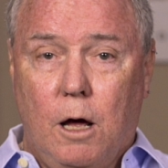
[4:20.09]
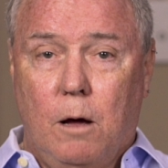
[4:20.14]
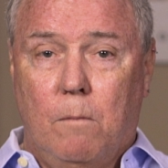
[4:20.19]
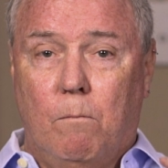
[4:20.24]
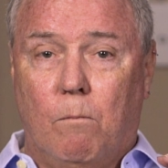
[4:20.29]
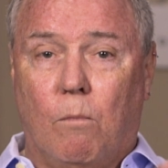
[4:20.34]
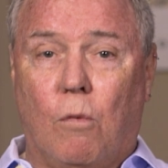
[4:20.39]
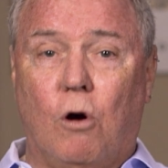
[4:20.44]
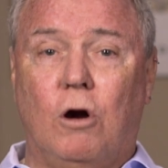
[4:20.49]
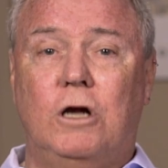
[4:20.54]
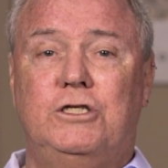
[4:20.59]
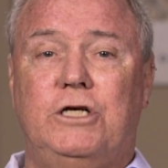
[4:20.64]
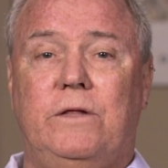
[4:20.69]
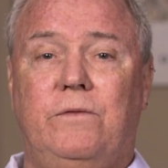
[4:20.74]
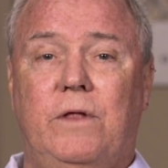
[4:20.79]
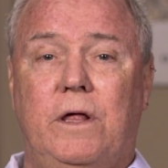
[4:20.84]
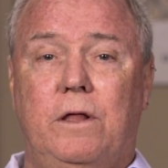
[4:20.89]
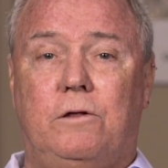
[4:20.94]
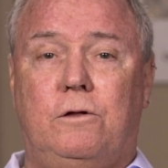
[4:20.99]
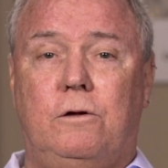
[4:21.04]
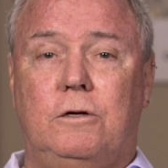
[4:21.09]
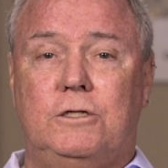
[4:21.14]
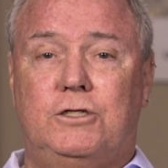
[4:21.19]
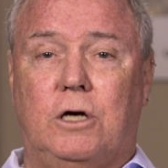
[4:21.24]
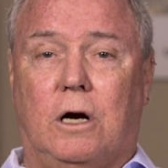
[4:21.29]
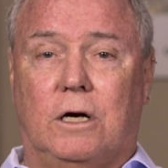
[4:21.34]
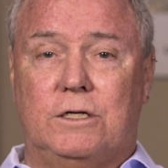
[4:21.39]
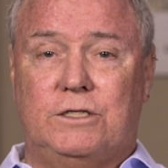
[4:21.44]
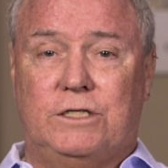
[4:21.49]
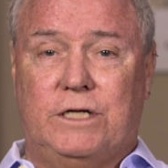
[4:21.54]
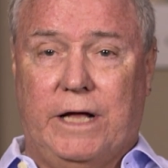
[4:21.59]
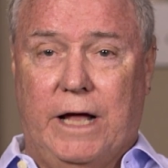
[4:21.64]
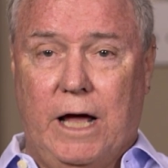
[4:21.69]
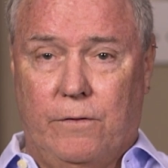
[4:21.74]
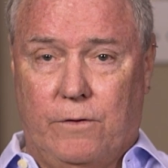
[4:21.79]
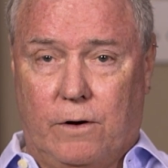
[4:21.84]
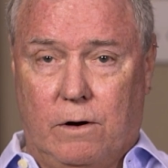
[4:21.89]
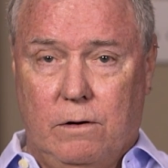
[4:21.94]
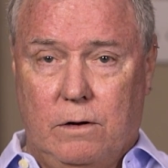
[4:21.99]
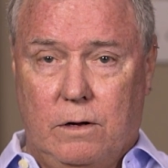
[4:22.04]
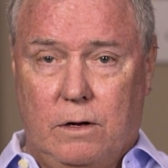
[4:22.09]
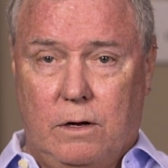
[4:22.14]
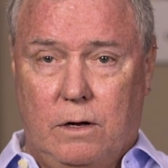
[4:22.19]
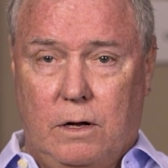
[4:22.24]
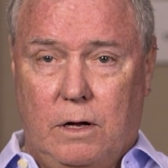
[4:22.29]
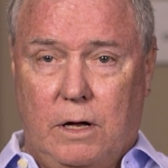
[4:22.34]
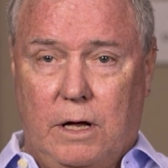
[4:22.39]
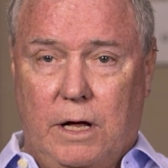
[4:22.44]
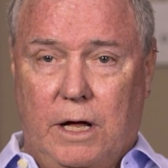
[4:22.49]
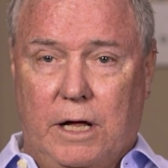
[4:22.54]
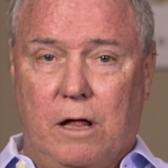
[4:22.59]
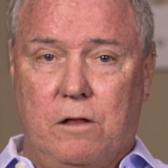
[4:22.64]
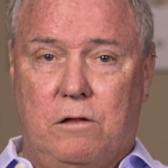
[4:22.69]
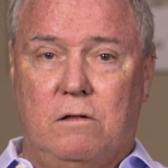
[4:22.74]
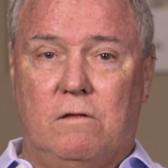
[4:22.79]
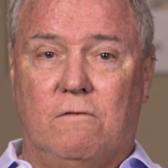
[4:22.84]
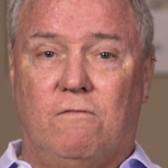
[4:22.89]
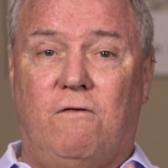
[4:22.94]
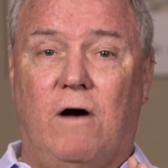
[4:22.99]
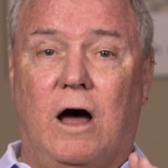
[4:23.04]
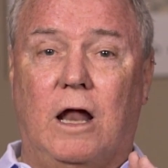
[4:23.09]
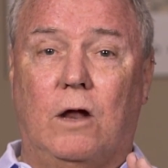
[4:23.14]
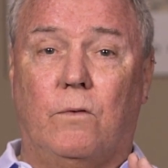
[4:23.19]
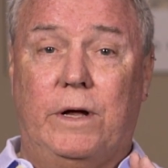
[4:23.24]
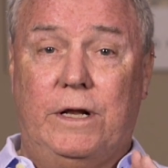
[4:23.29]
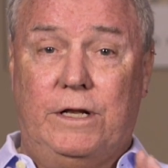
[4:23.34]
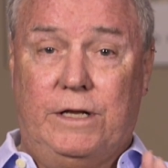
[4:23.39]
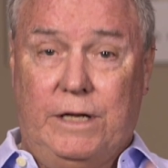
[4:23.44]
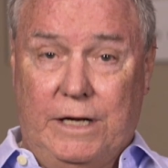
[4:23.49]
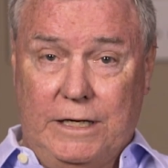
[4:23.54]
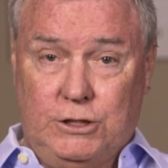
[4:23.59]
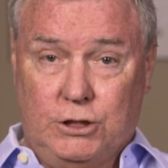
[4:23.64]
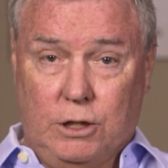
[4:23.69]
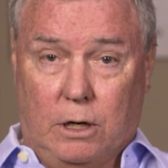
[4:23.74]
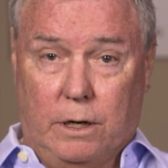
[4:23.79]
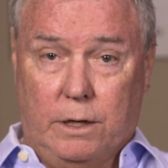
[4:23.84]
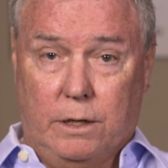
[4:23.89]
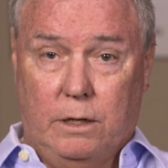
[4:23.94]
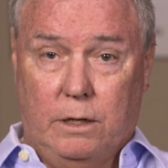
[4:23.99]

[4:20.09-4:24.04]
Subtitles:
Merging these 2 charts together gives you the following T-chart,